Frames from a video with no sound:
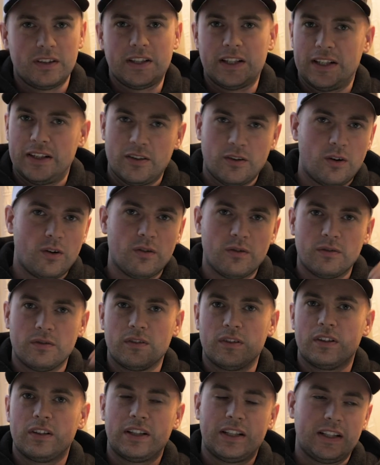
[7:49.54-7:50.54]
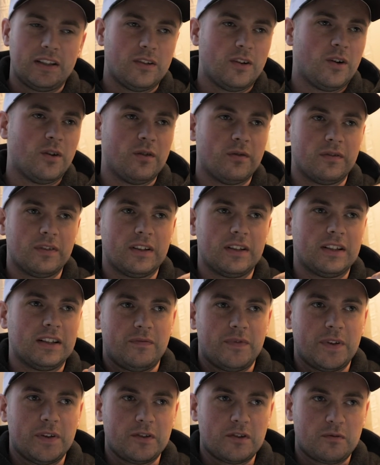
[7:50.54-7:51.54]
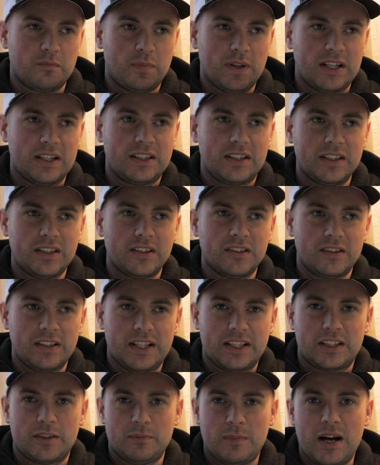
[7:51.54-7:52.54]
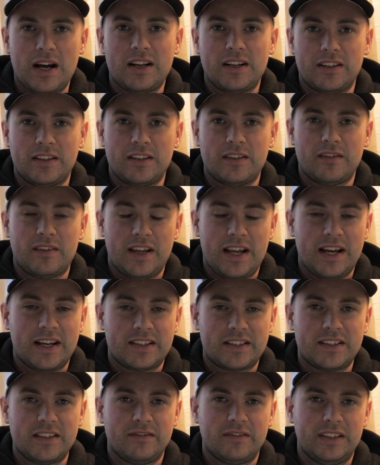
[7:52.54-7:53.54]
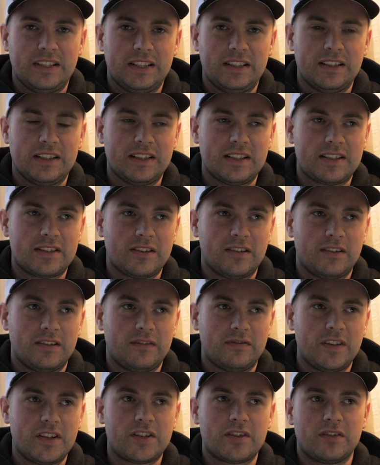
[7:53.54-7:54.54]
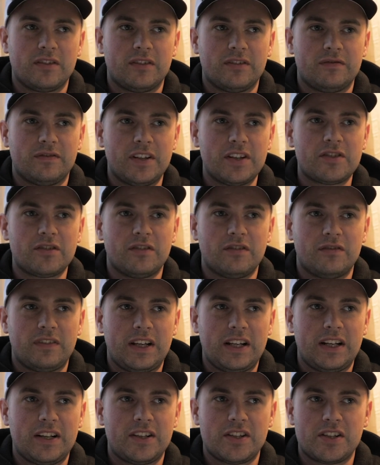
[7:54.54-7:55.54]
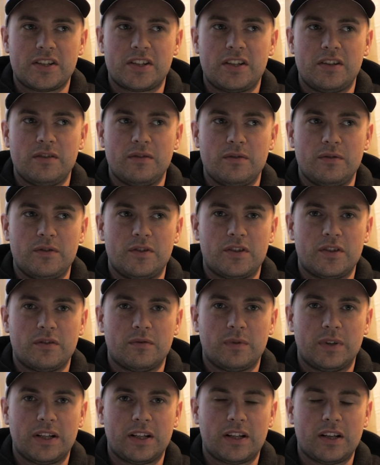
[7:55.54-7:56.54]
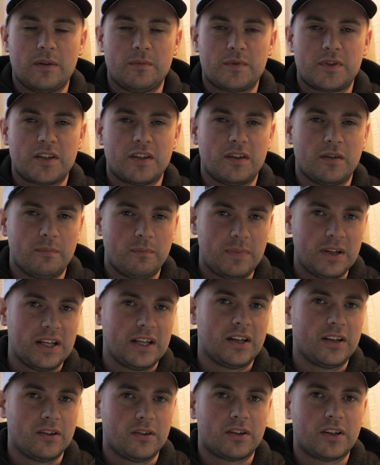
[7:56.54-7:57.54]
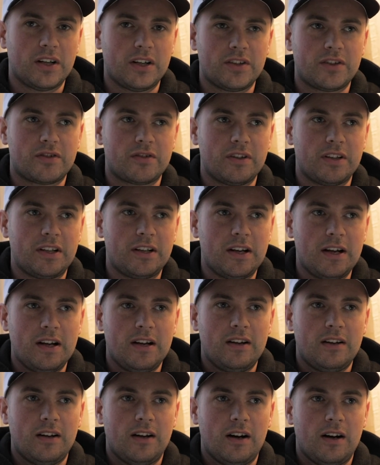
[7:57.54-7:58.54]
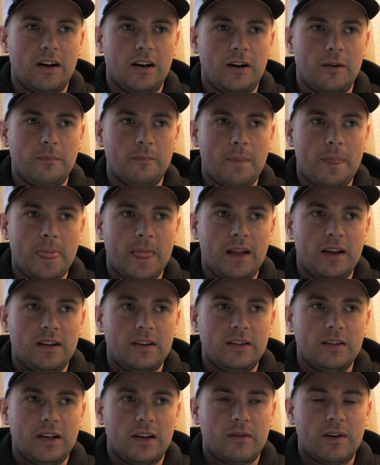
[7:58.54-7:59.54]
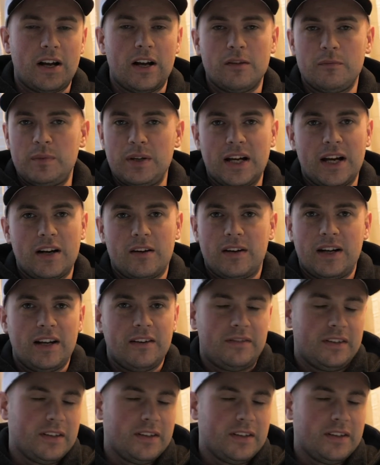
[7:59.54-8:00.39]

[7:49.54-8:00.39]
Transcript: and over and over. Those big deer like to monitor the activity, and so a visual advantage is huge when it comes to the big hill country. Around me, I don't have